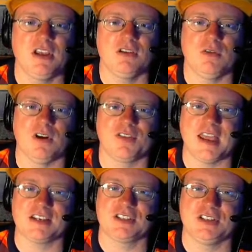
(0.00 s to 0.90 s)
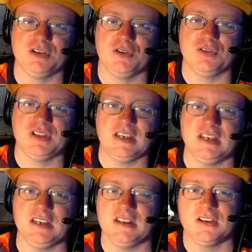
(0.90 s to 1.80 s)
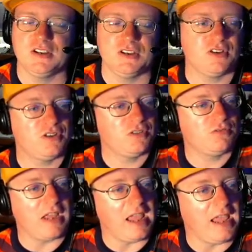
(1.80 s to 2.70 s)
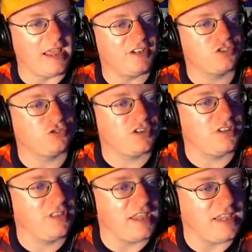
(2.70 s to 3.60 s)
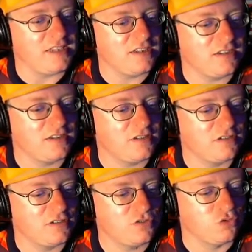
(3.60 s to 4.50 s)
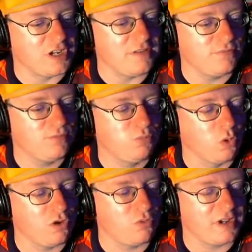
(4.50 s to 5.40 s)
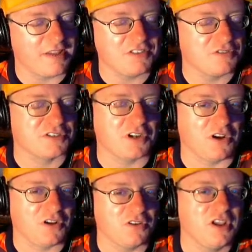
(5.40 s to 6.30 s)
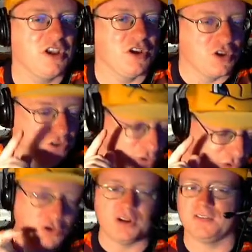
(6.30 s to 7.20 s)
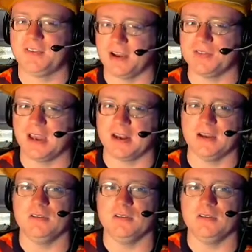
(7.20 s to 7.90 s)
Well, thanks to the Entralink Dream World, whatever it was called, you could have found that out.